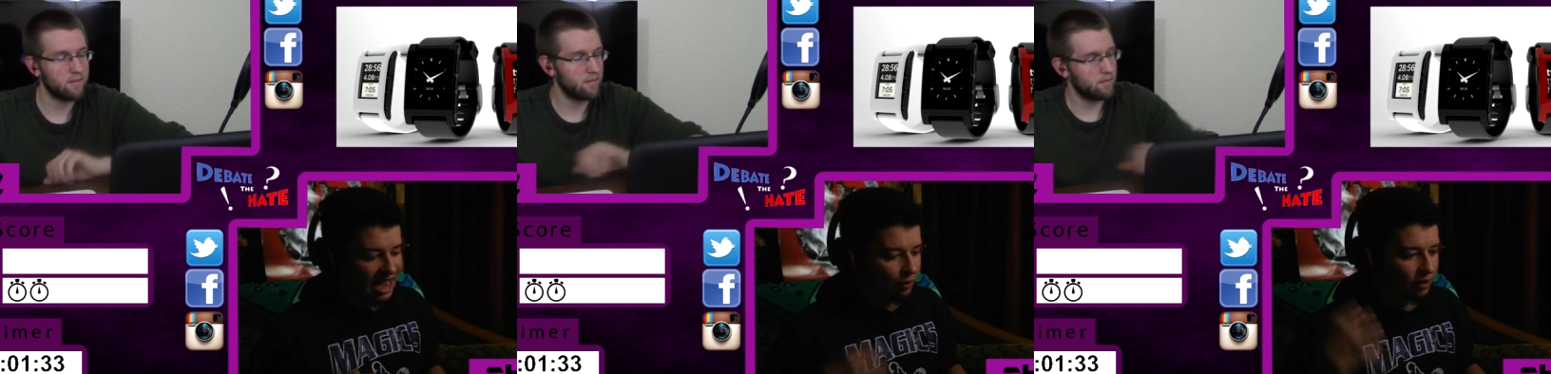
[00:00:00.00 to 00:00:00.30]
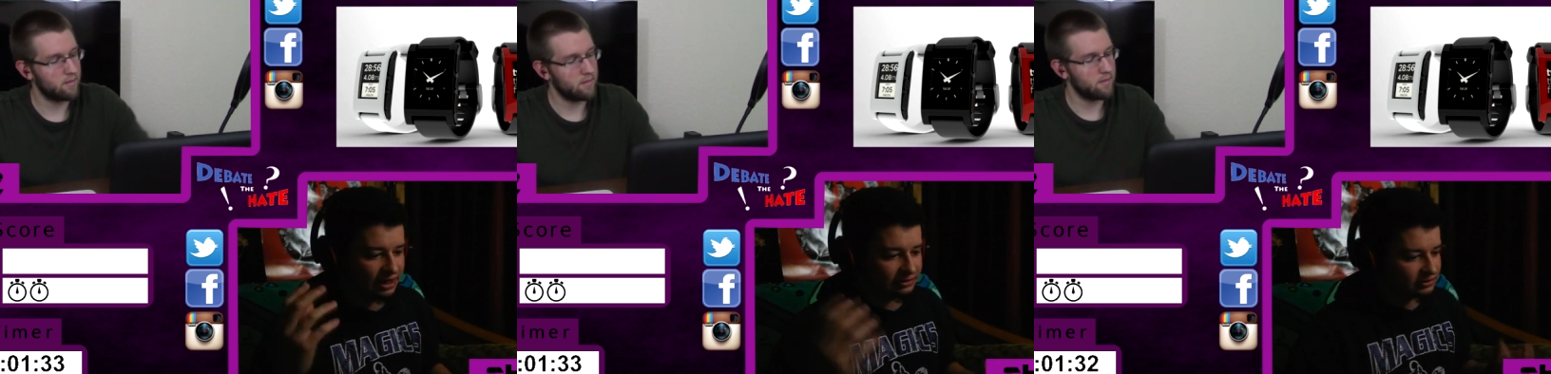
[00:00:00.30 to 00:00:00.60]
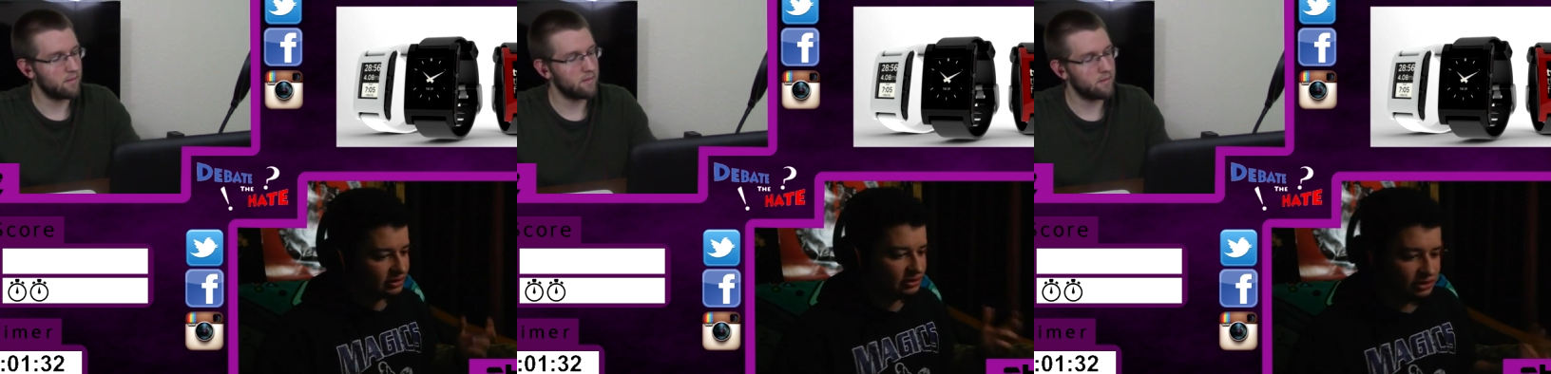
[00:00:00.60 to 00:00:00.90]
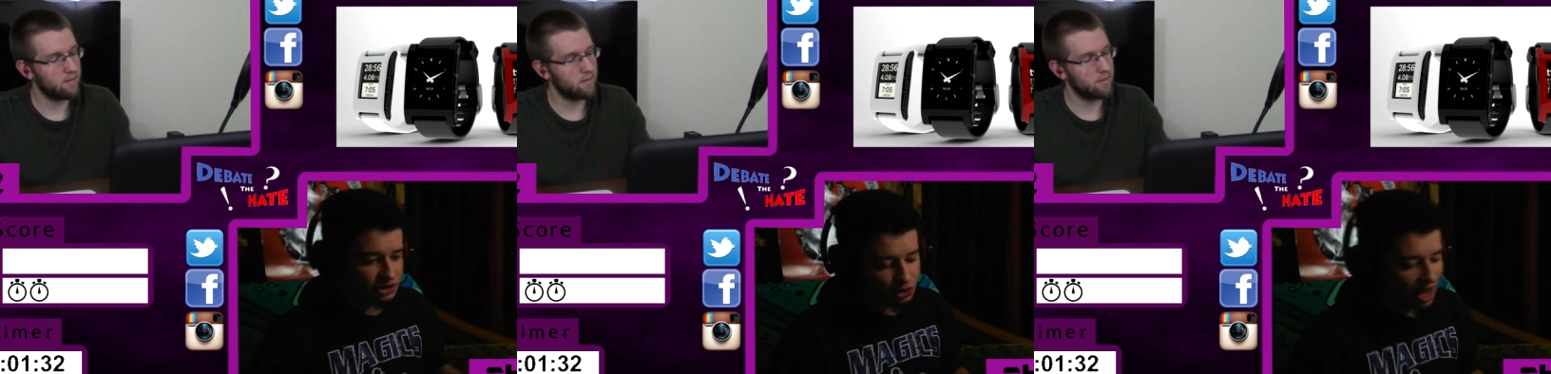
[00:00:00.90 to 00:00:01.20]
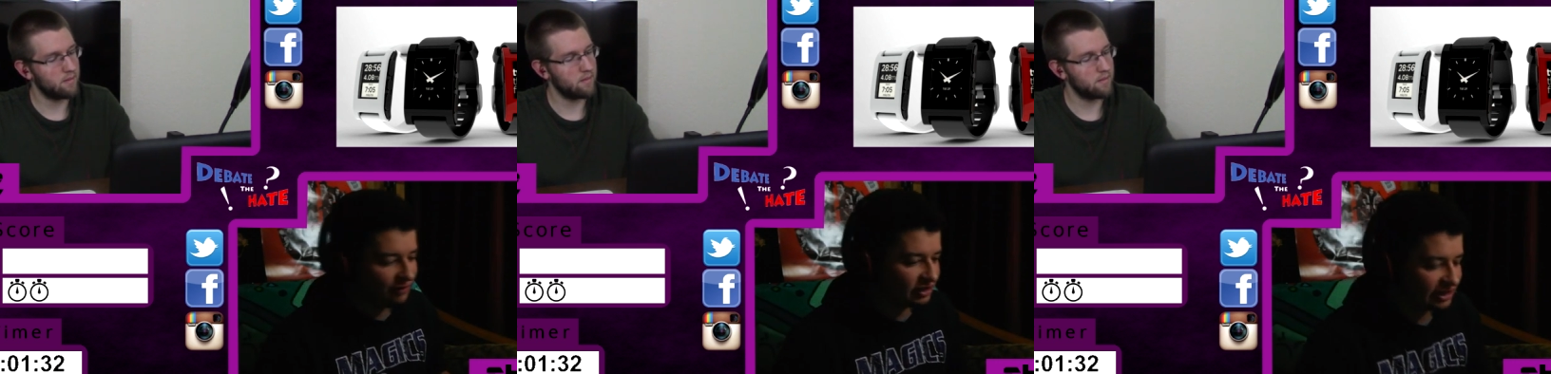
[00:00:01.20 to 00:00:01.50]
Speaker 1: I want to do
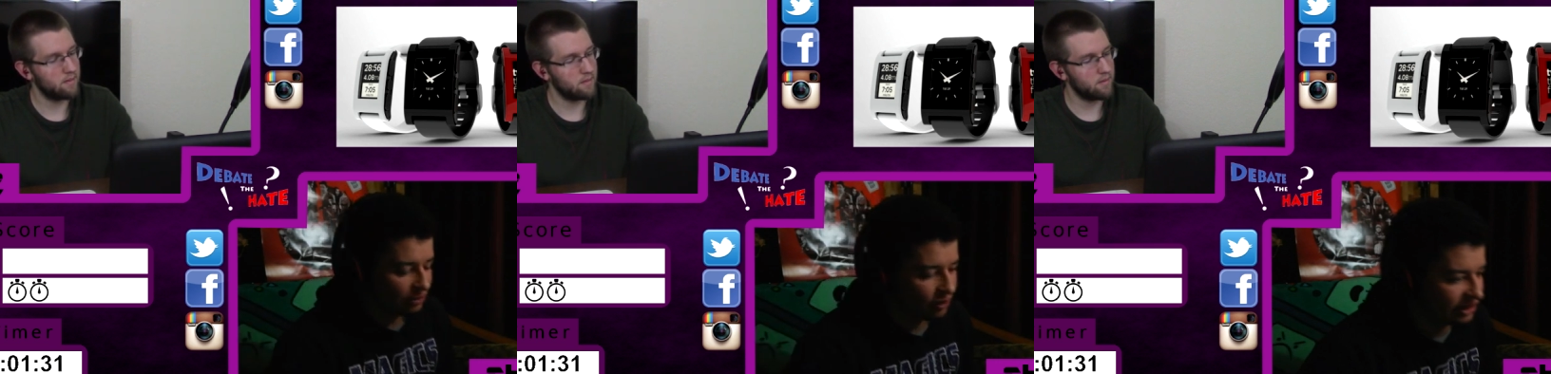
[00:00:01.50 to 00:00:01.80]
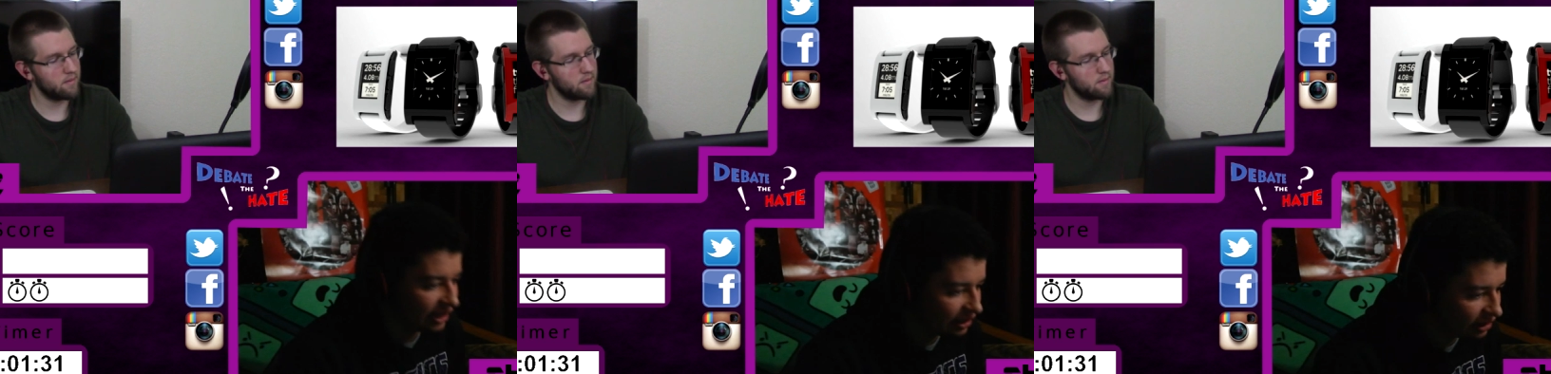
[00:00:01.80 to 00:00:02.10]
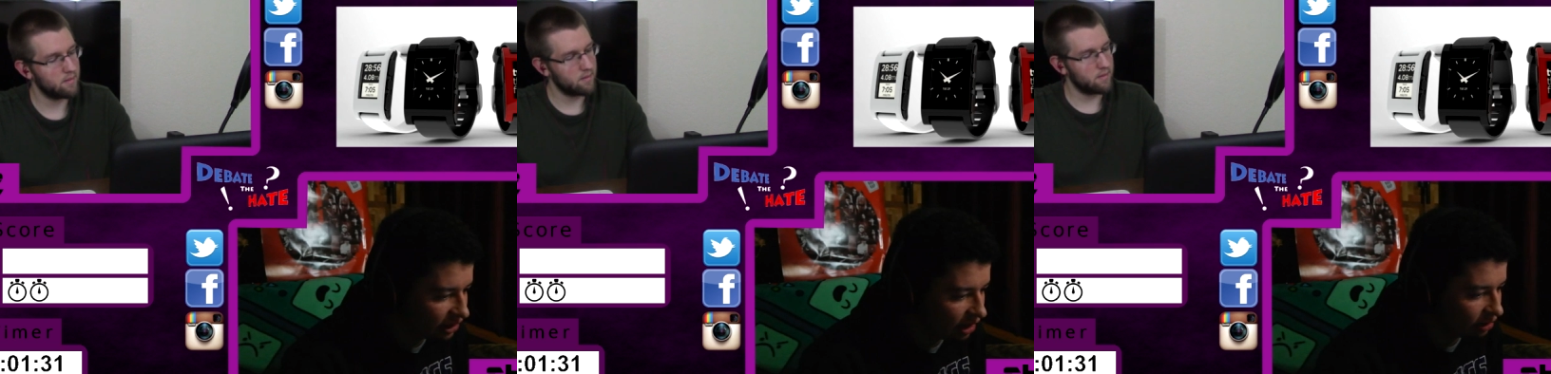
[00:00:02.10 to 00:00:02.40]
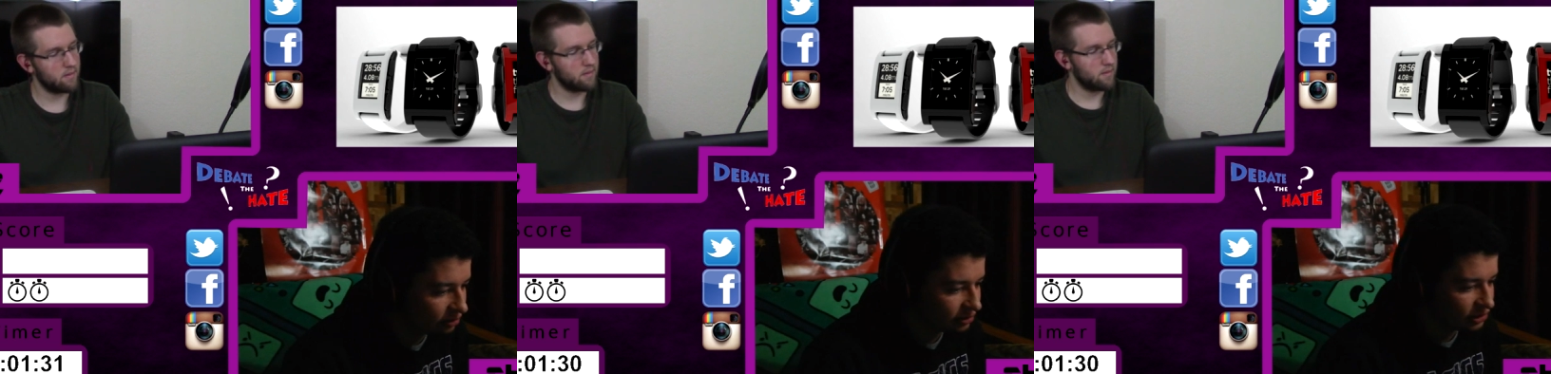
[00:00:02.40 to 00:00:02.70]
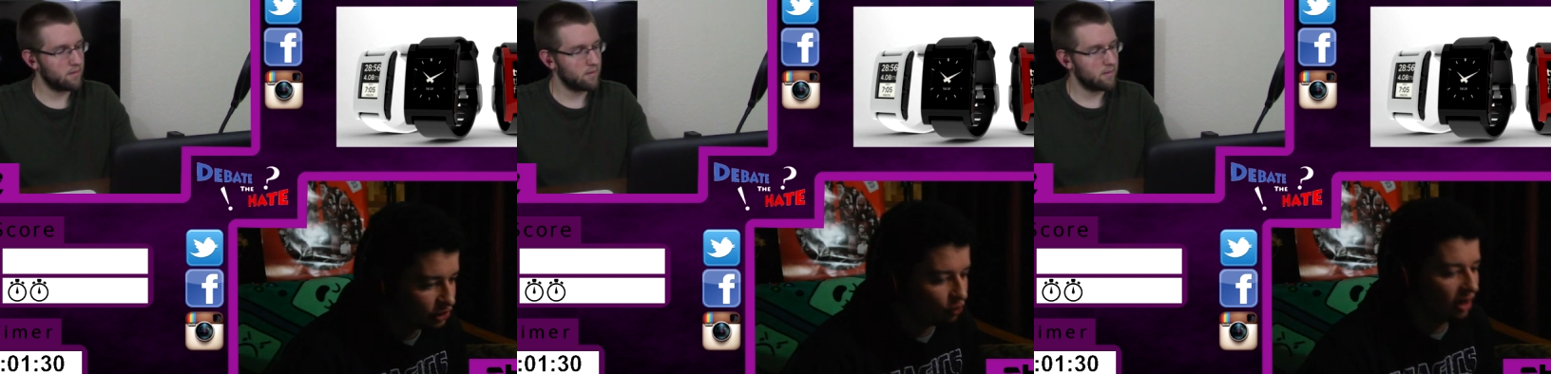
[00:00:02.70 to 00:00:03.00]
everything with it you know
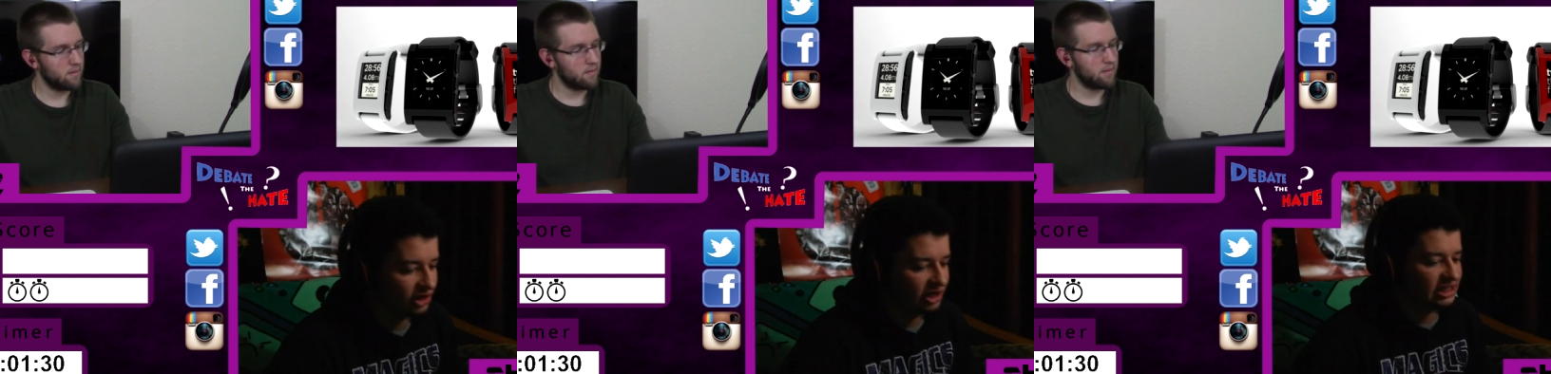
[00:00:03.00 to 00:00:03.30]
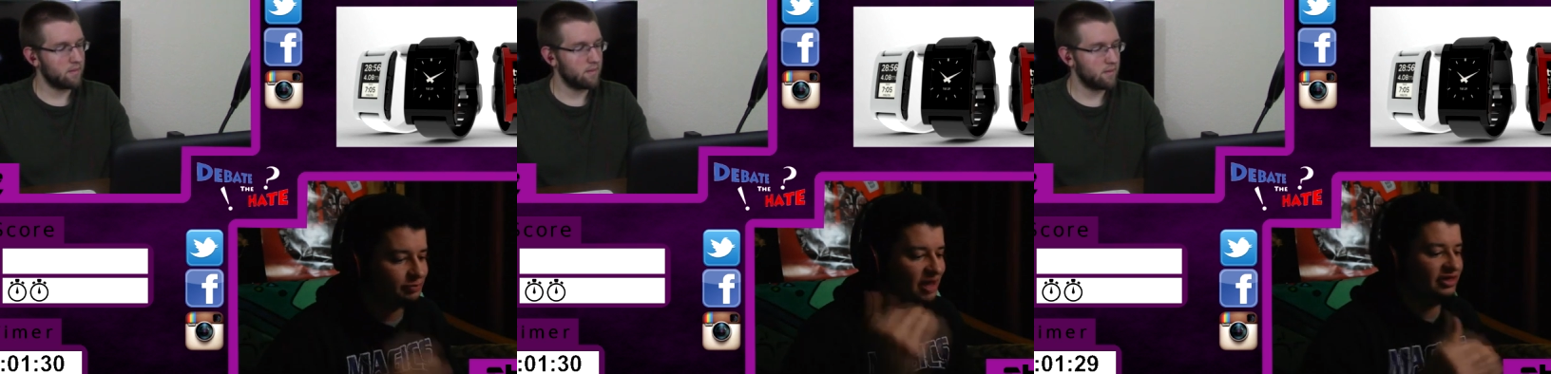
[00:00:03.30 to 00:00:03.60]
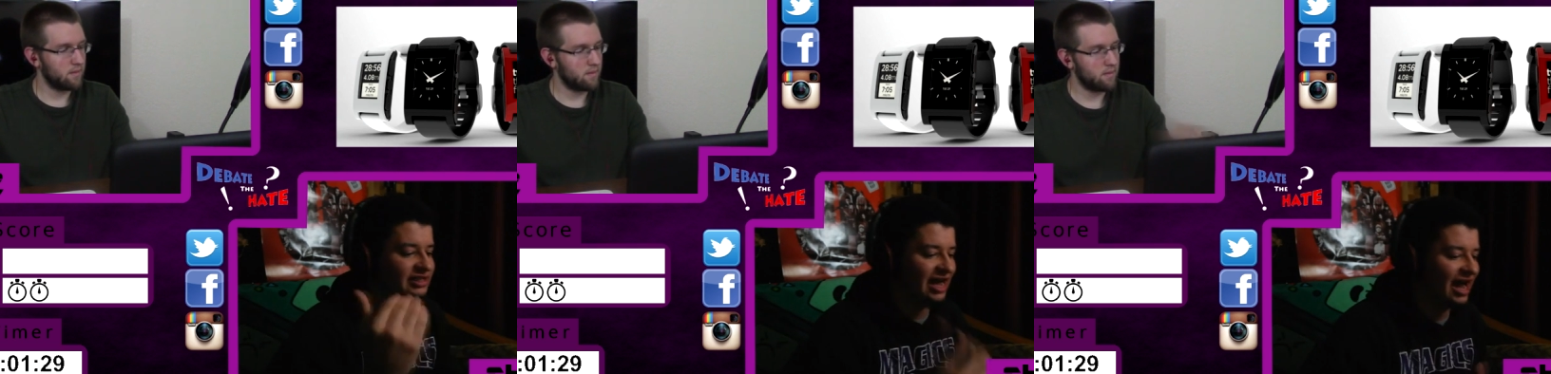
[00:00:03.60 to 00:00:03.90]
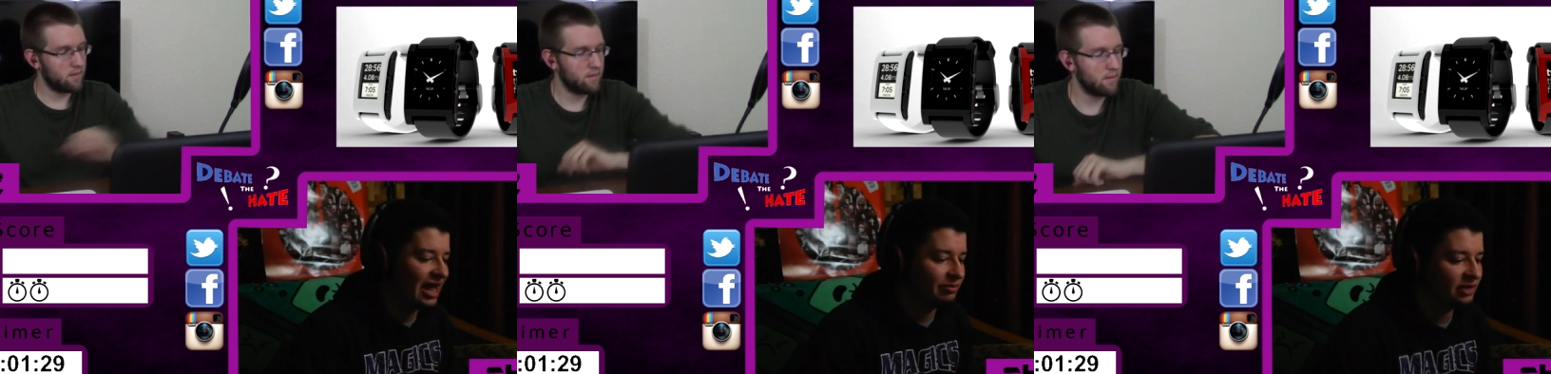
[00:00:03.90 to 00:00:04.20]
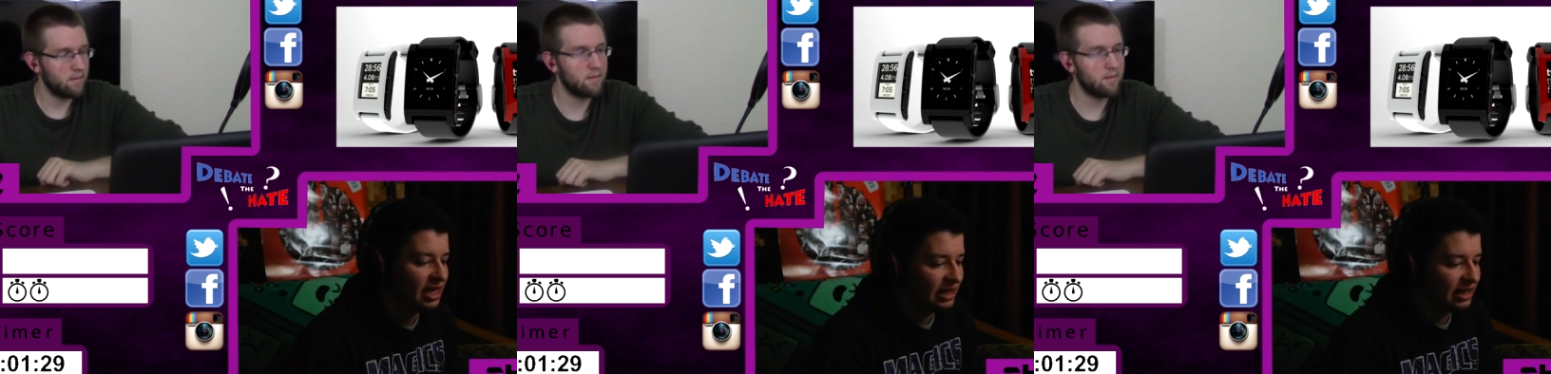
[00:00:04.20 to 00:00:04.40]
you want you're going to spend the time